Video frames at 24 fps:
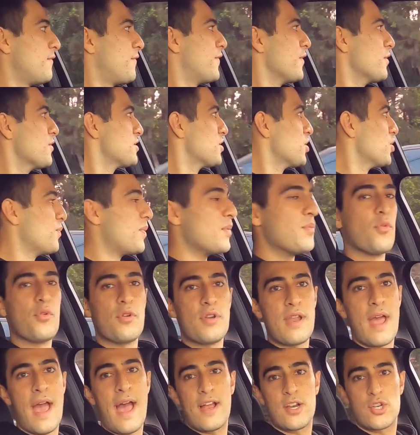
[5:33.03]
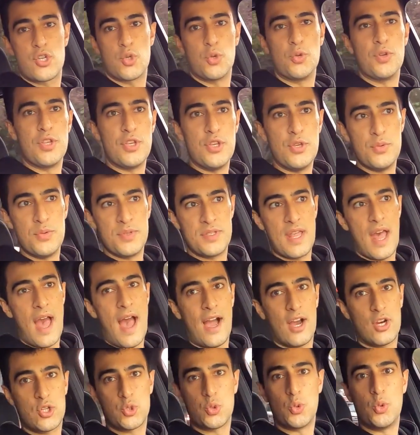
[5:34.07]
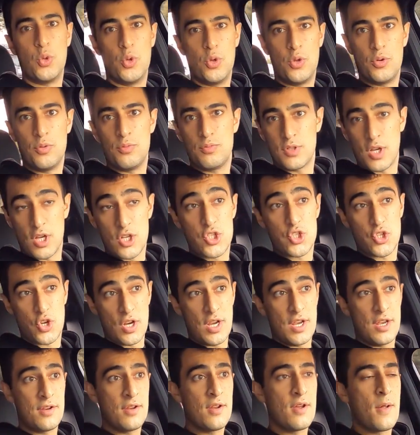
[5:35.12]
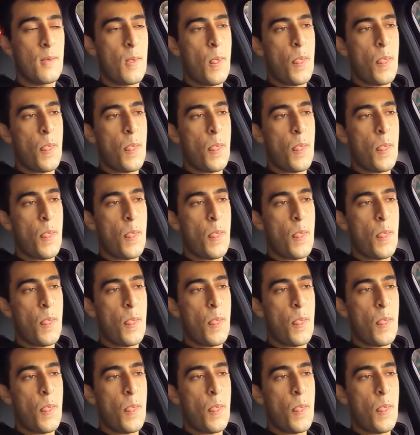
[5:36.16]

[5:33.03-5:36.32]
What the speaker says: feels a little bit more natural to use the actual touchscreen.